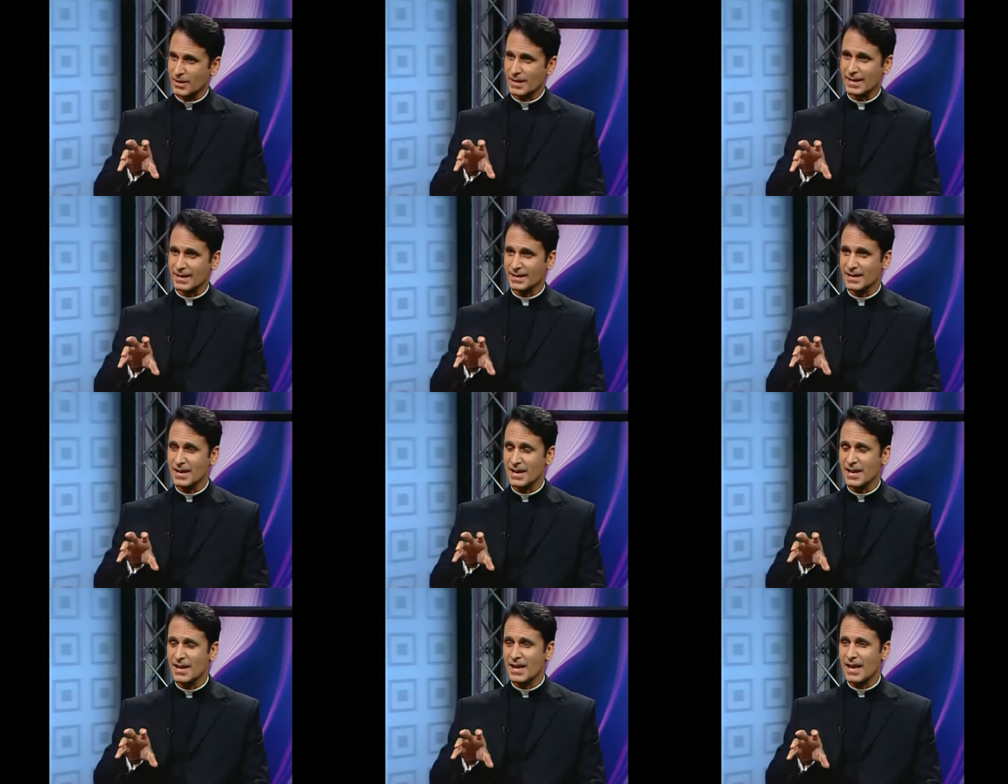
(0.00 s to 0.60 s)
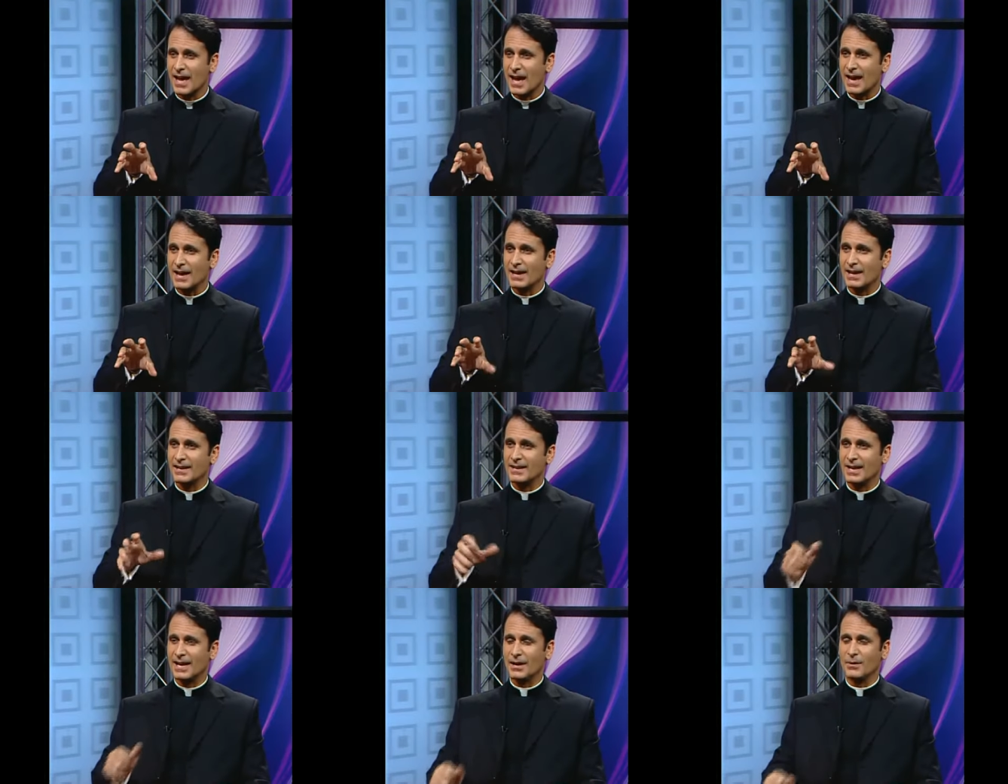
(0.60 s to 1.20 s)
Right. Yeah.
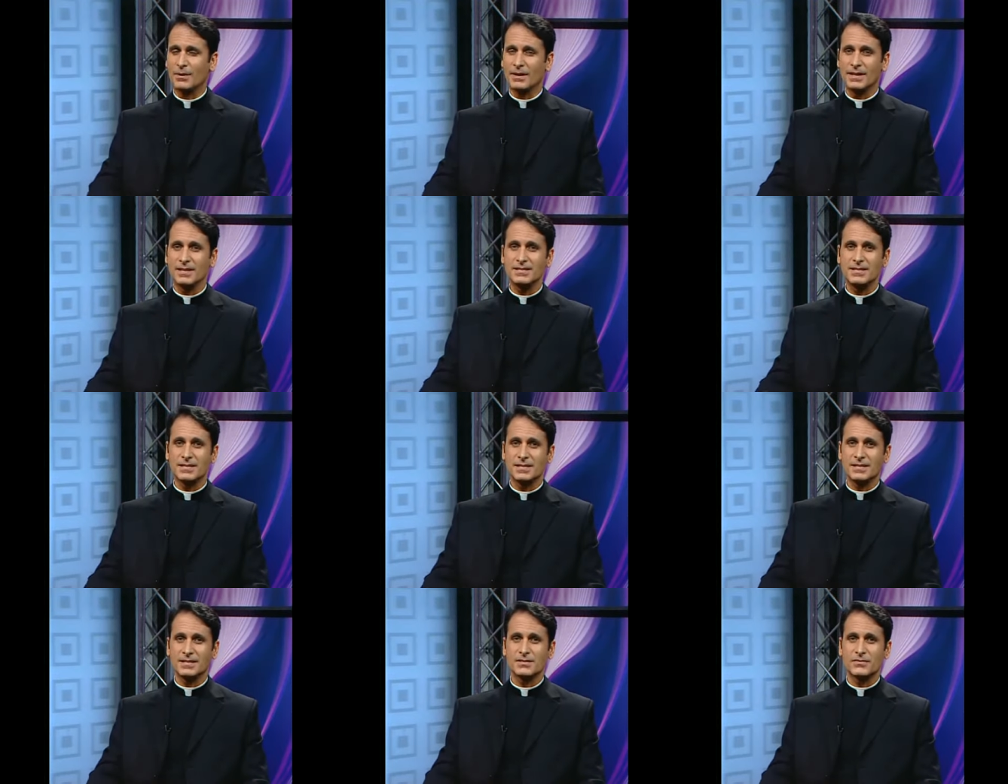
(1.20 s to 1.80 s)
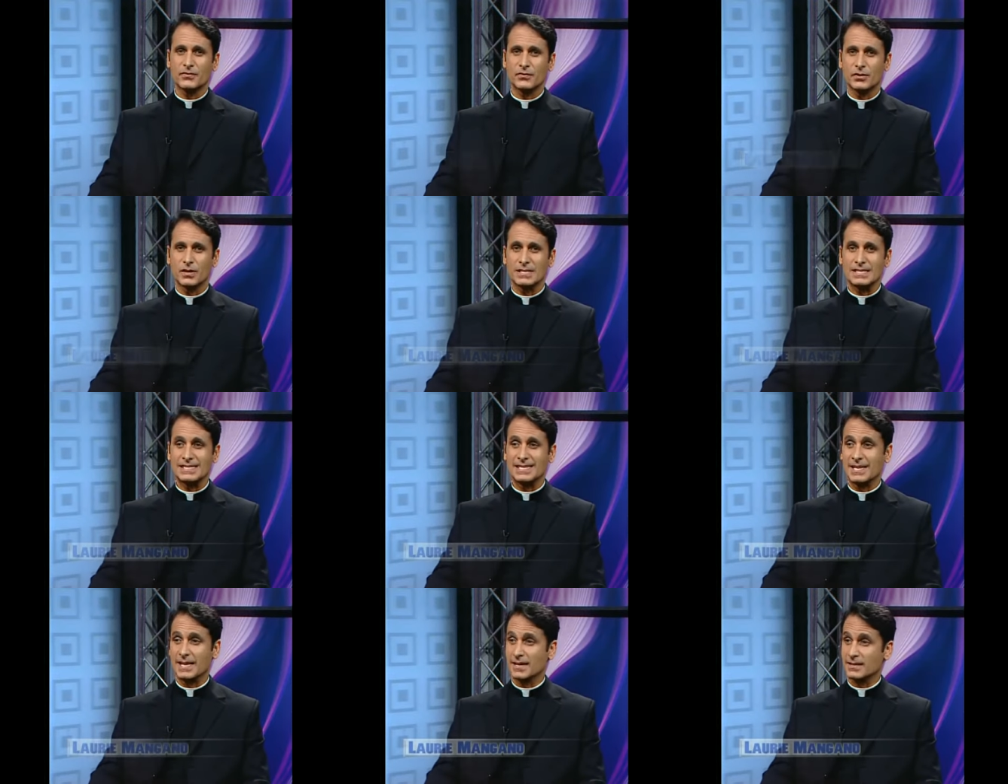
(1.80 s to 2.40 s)
And how easy it is for
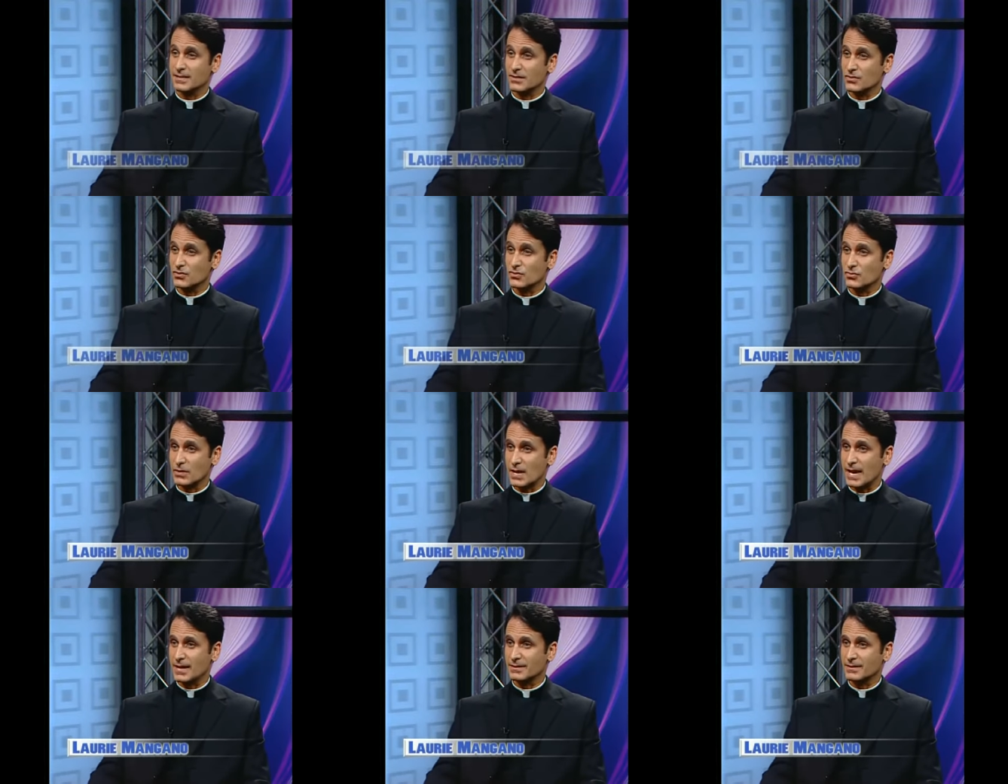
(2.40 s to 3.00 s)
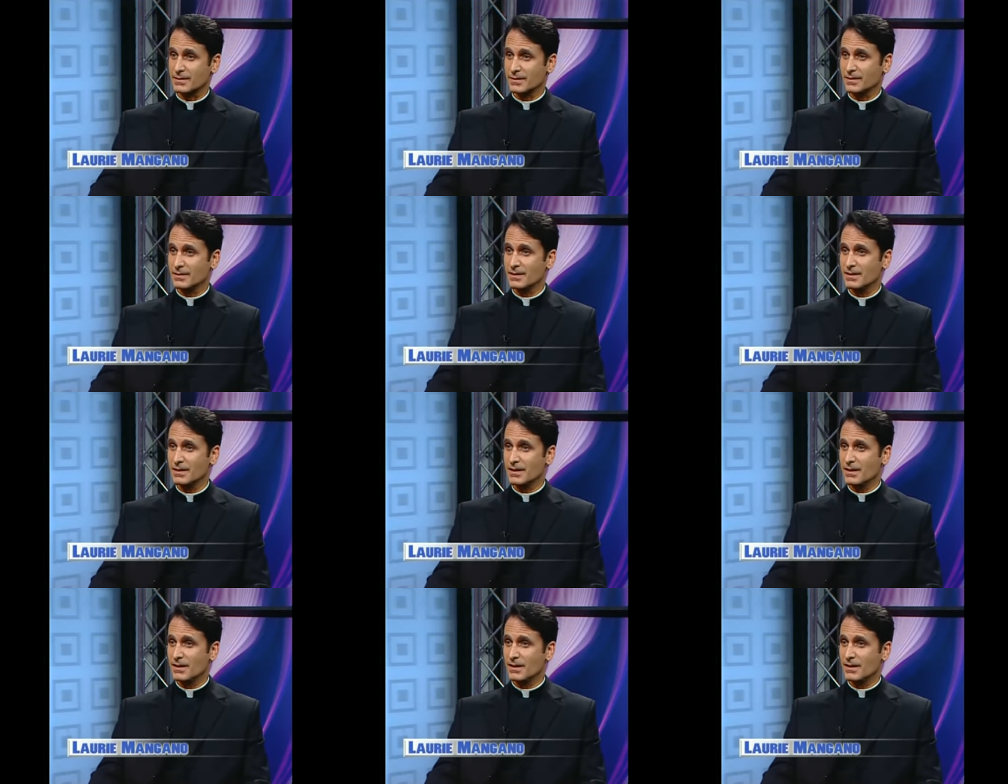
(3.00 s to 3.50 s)
us to get distracted.